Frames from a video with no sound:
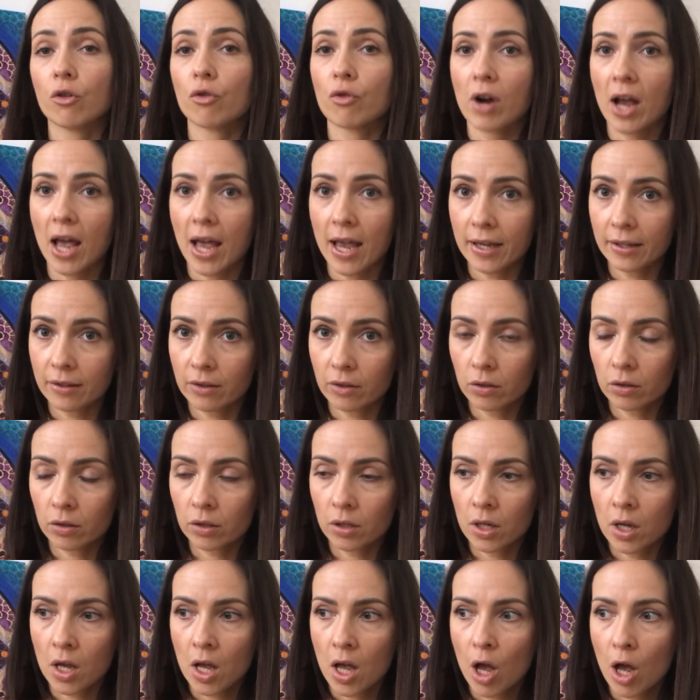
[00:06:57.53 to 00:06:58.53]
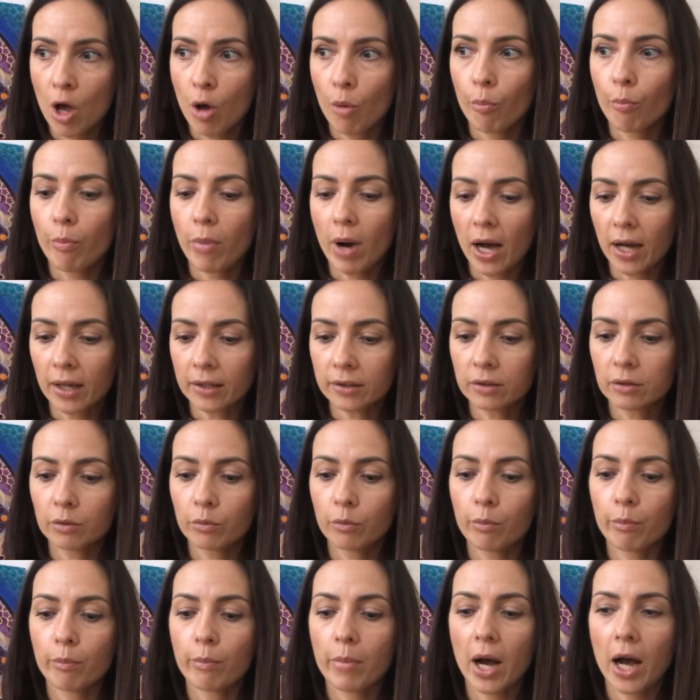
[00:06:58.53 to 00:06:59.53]
rate, but
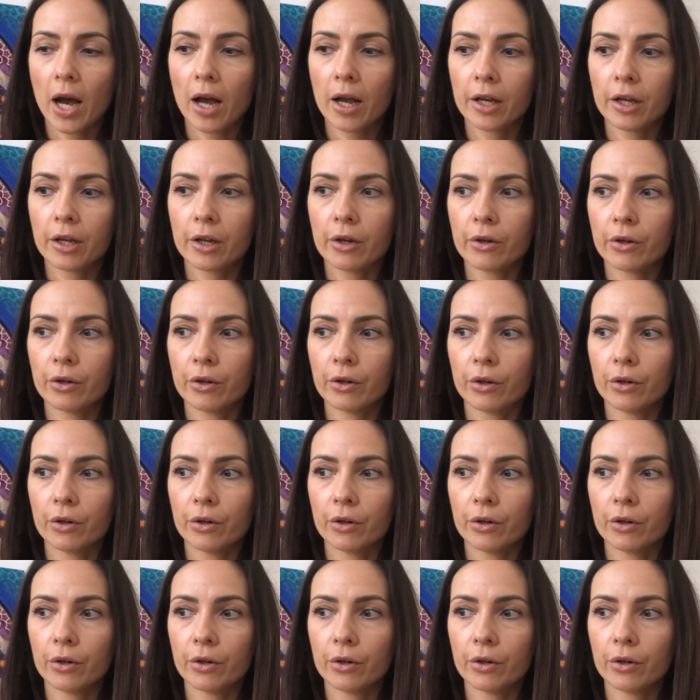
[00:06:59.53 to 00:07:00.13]
by